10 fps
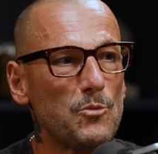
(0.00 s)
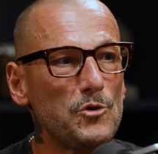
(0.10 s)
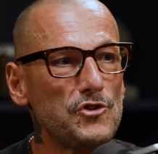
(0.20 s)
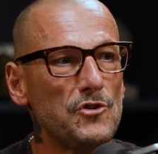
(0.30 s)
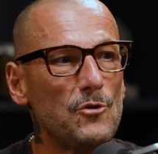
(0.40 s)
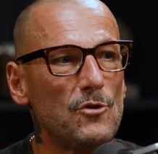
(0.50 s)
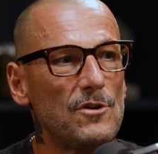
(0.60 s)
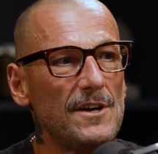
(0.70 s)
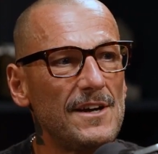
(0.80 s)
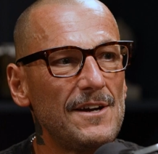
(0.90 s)
When
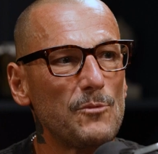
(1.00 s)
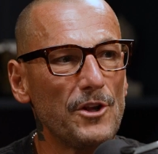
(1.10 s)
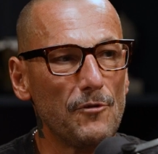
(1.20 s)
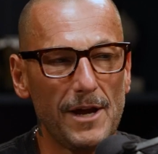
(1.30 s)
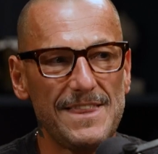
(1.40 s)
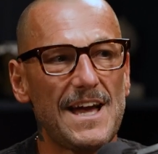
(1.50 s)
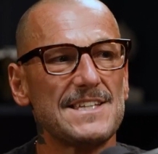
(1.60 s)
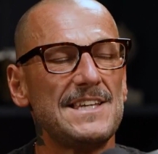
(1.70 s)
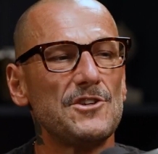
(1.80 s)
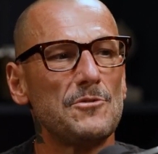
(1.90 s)
you're in
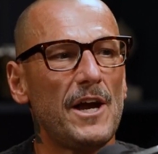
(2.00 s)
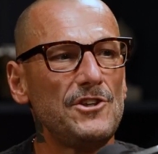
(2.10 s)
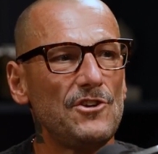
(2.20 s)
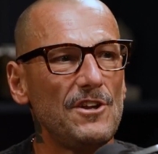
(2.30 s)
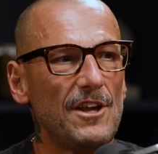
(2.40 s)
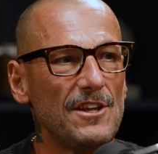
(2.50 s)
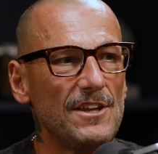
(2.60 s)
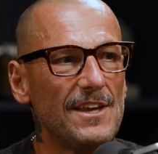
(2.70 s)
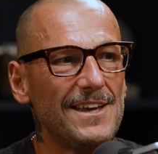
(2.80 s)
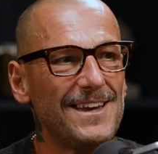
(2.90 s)
that situation and